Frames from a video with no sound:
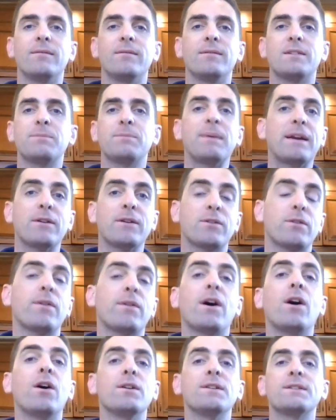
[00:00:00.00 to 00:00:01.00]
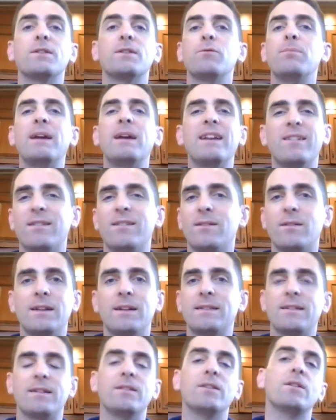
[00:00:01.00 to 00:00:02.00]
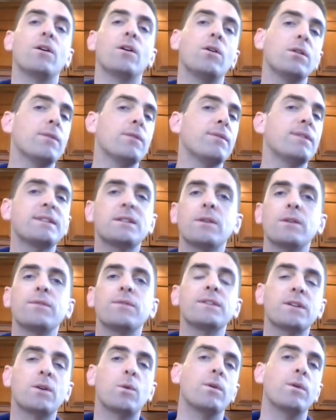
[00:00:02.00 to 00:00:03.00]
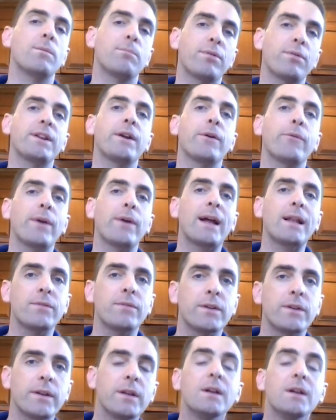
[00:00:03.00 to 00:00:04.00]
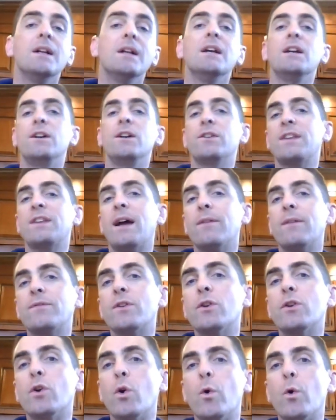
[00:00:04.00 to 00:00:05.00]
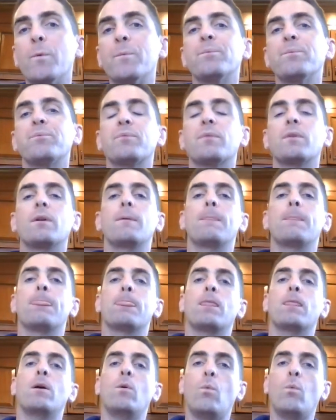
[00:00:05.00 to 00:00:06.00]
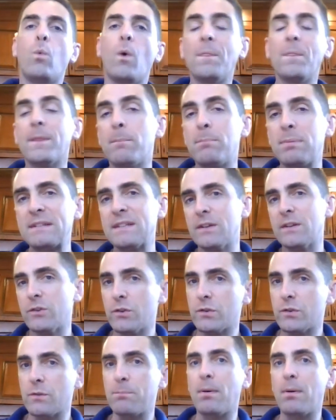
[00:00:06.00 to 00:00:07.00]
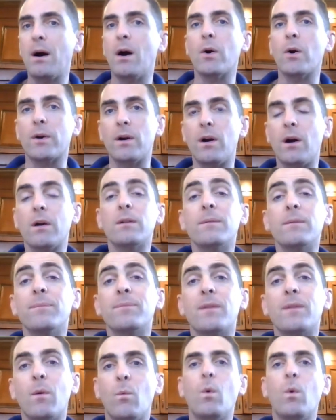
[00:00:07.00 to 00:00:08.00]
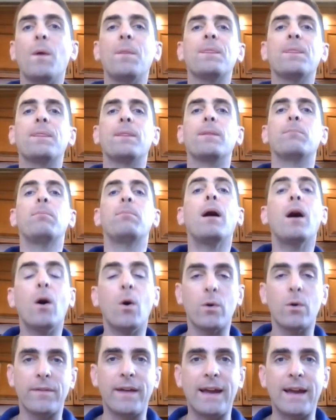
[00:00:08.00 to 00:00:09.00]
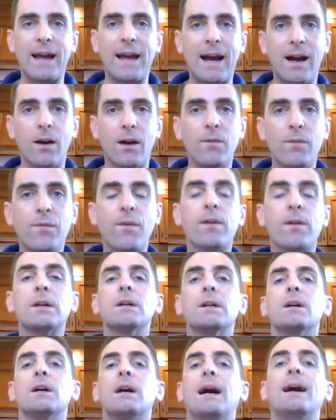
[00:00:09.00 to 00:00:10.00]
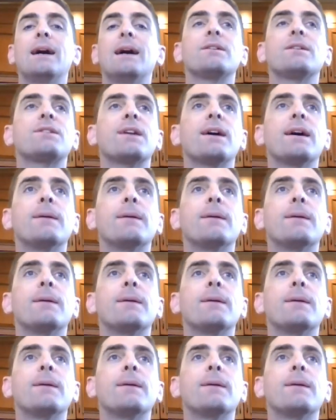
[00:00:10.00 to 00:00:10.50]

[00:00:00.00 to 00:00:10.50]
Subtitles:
speakers of the House have been. And all of this stuff is pretty irrelevant. You just have to know what the positions of power are, what power they have, and